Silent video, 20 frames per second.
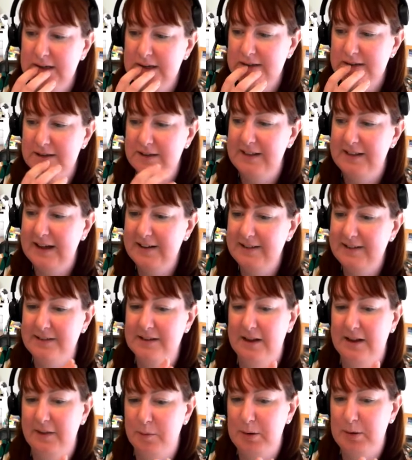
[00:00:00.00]
So that's
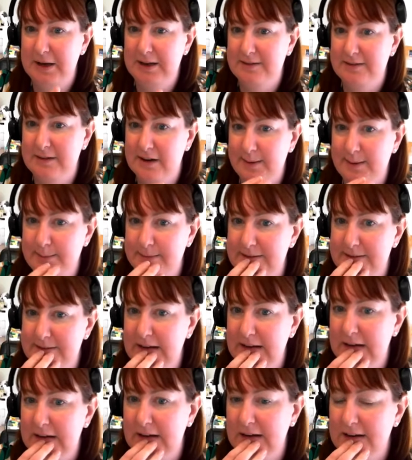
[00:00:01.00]
the other piece that I'm
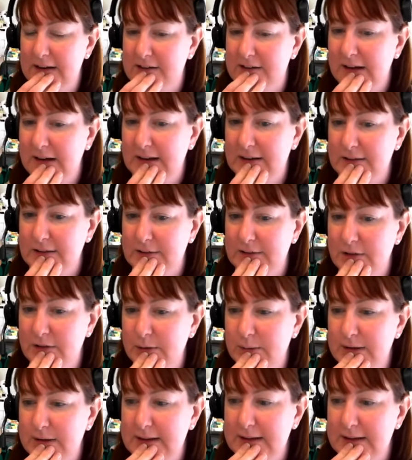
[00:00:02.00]
seeing a change to,